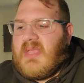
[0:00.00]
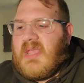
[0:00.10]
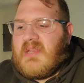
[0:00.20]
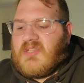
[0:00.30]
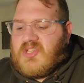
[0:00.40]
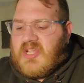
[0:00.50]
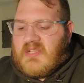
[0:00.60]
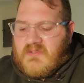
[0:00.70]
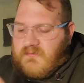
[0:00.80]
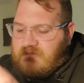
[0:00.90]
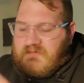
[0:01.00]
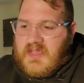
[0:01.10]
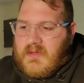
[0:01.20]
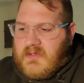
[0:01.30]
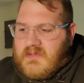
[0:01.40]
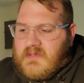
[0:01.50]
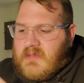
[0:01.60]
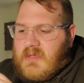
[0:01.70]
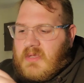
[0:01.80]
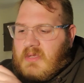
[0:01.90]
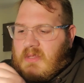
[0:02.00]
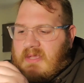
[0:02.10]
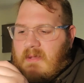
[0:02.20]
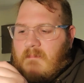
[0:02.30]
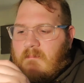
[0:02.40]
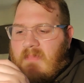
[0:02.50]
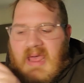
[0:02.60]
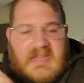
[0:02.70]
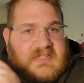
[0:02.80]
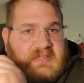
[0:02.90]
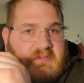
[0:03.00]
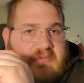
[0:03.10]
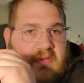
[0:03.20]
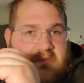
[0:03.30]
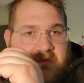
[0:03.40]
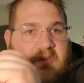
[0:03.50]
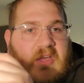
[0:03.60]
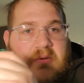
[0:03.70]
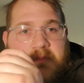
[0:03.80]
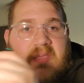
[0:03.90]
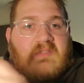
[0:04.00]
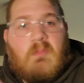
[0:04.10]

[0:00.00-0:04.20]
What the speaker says: It just feels like a massive fucking piece of